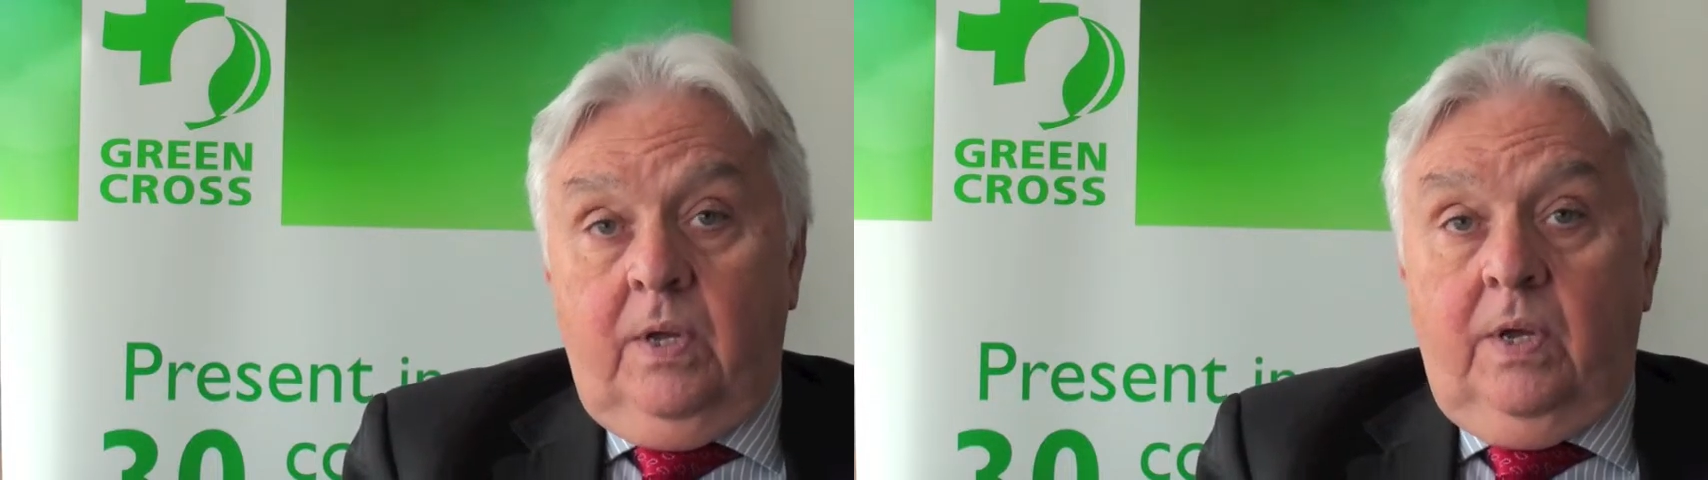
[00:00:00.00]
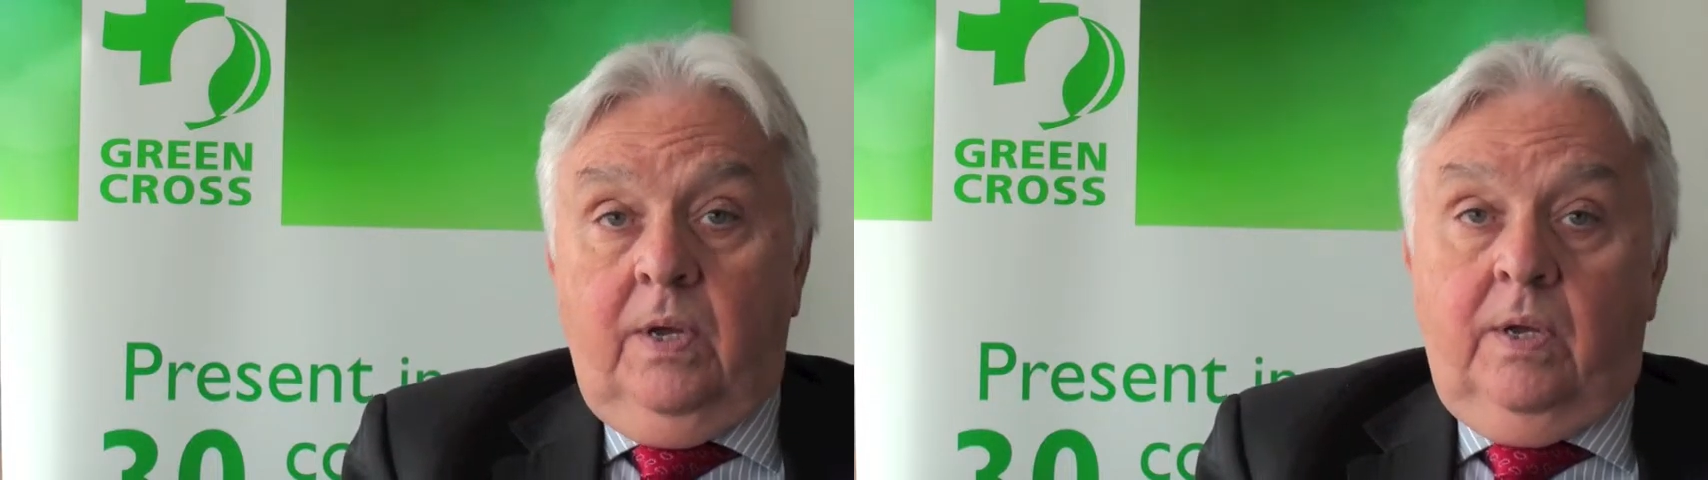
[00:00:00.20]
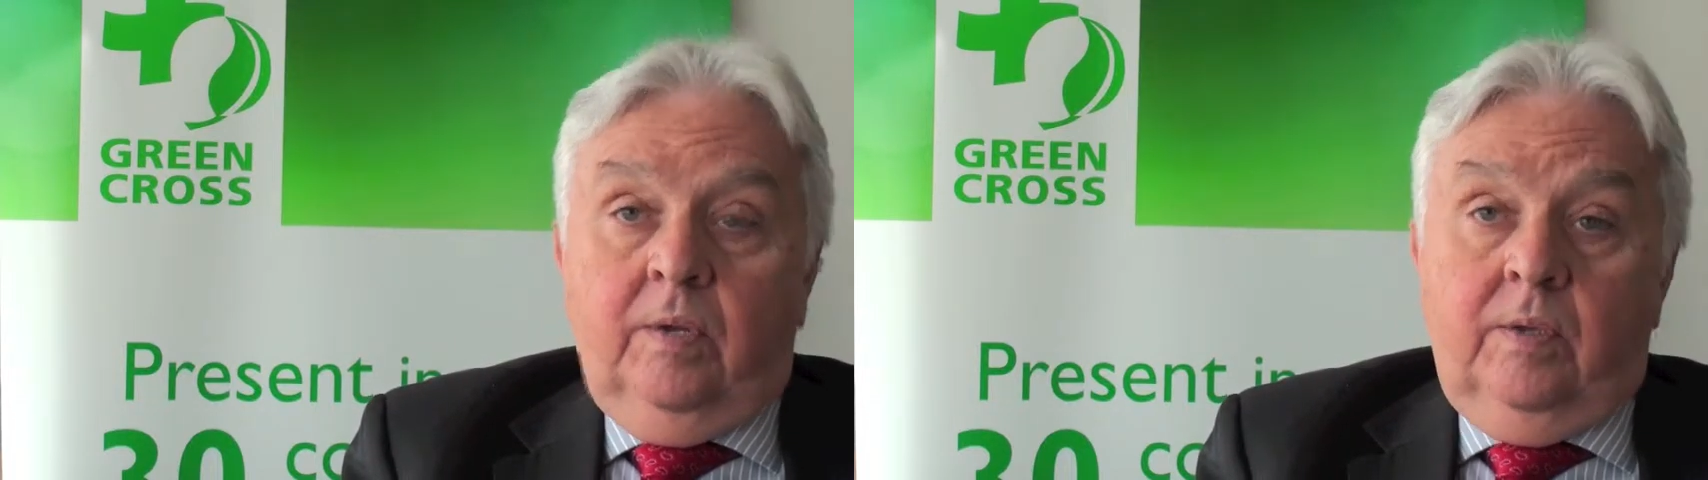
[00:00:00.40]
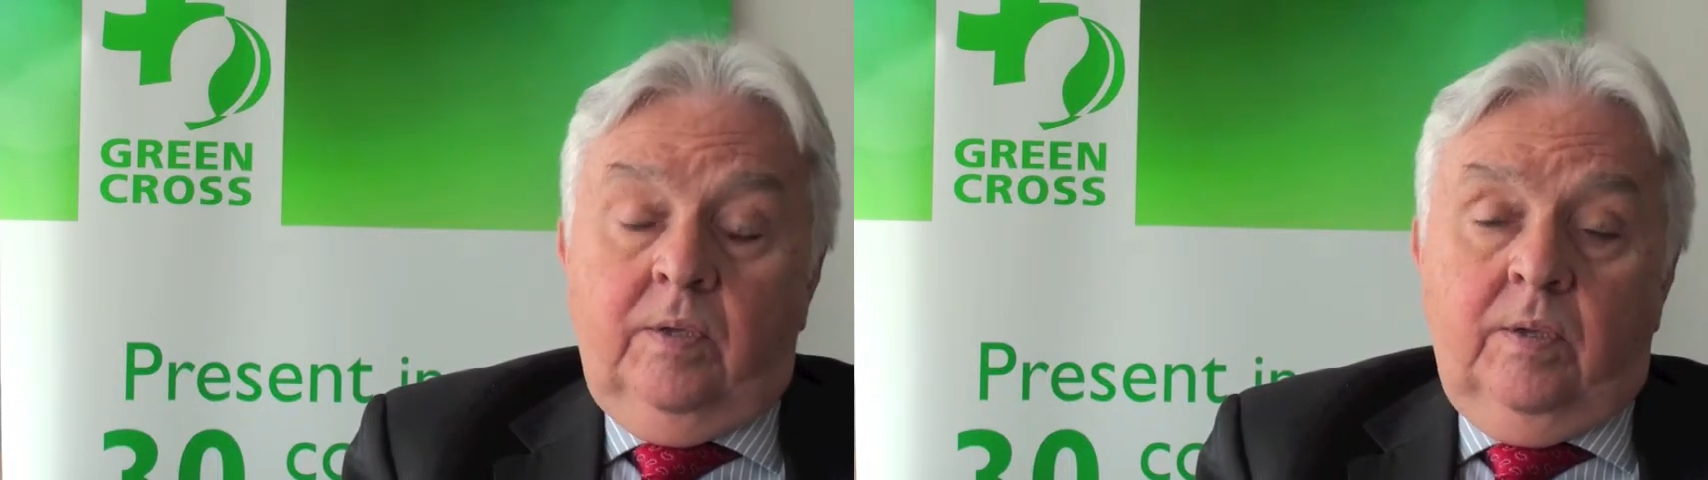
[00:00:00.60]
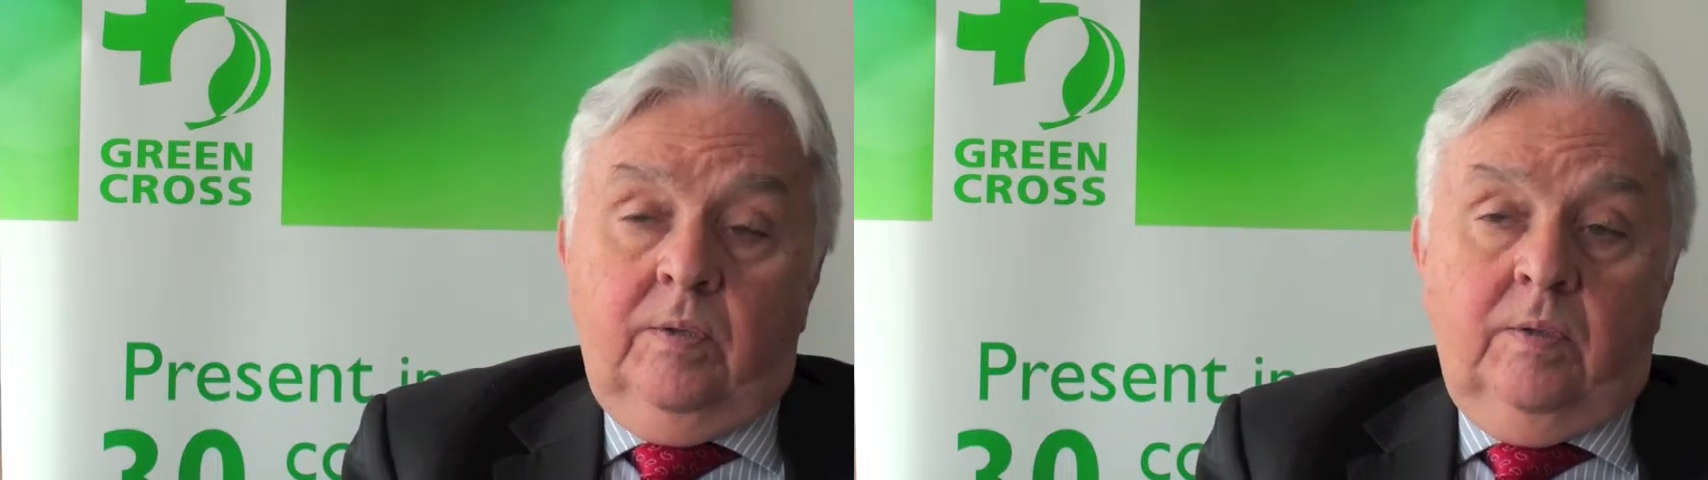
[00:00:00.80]

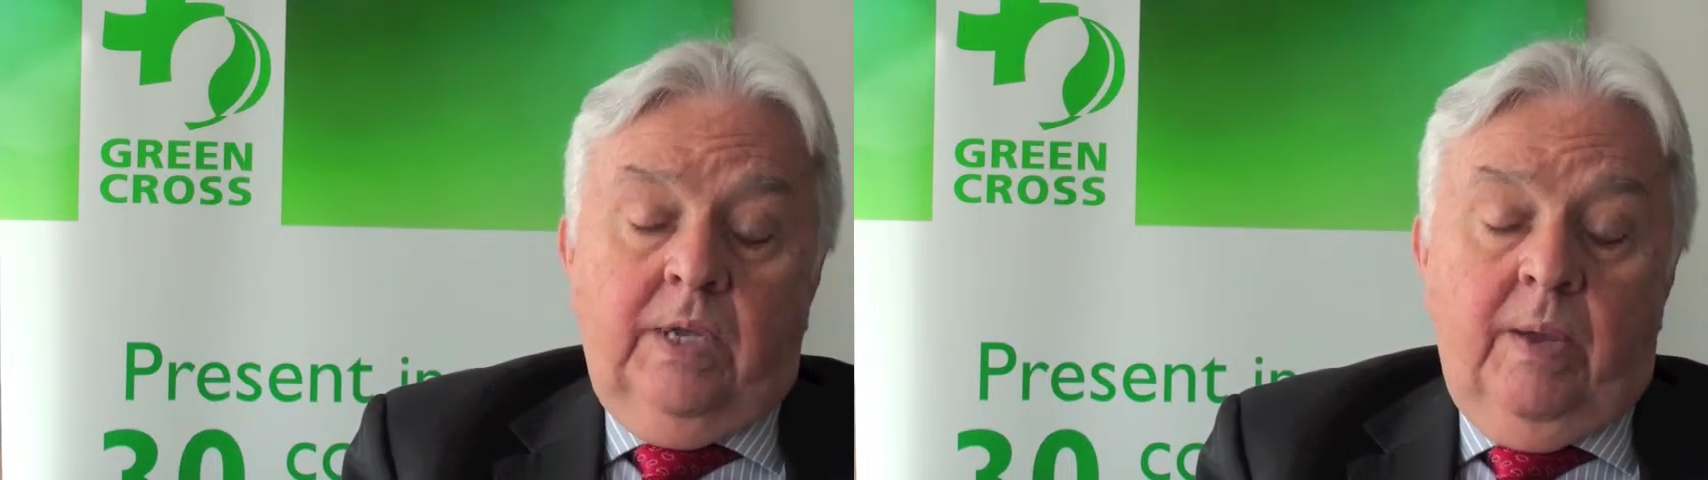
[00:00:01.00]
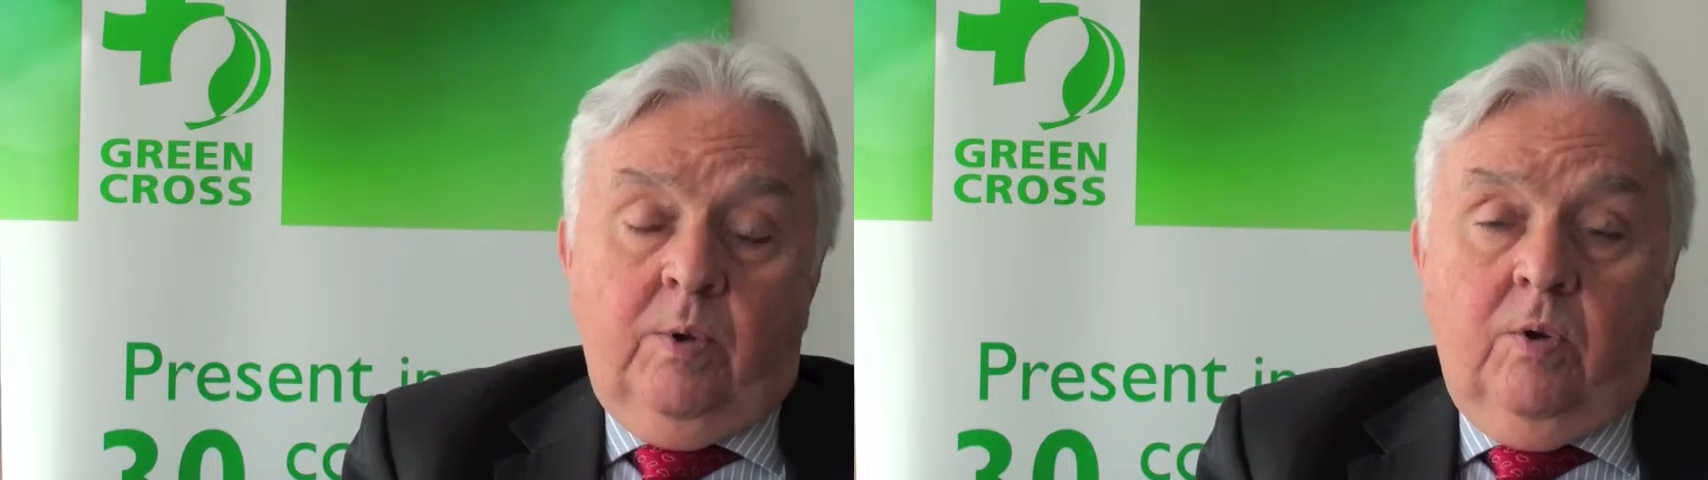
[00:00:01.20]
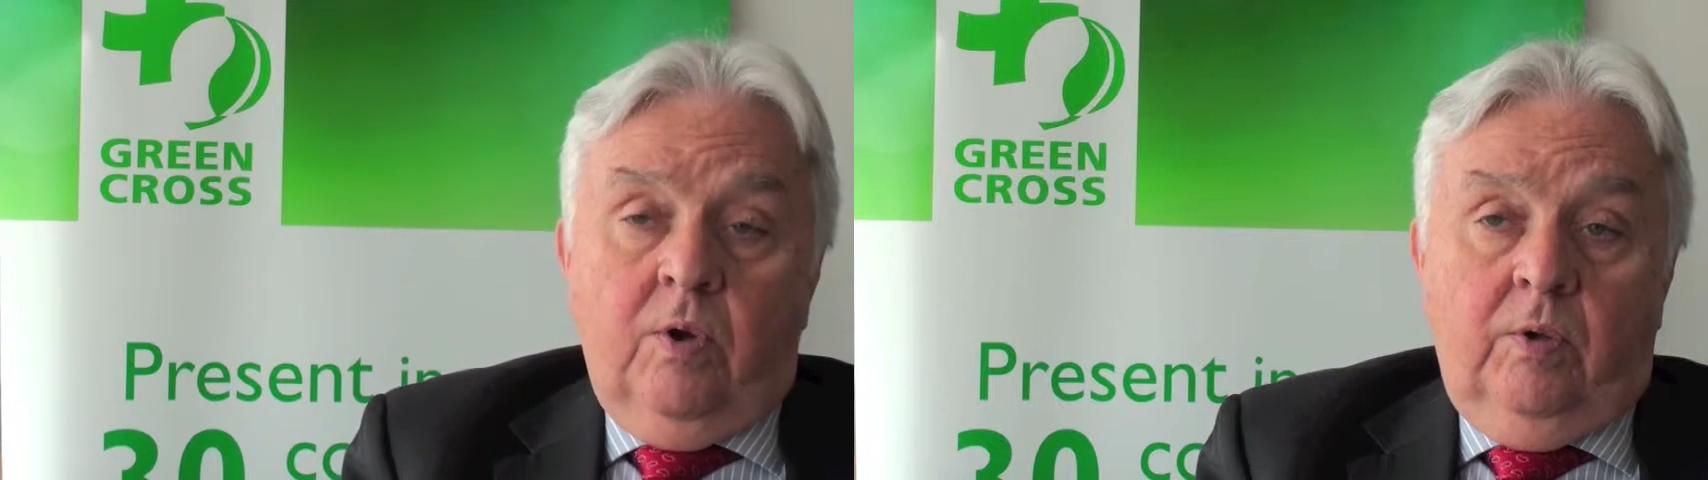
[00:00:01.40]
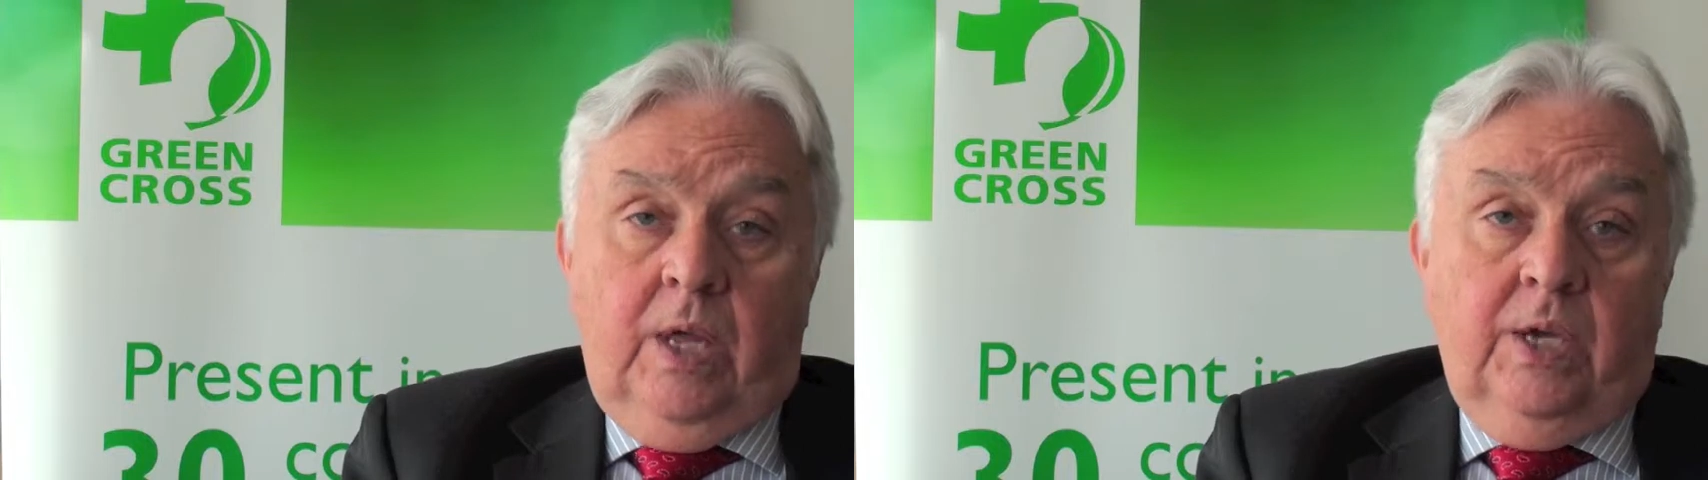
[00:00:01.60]
A chemical called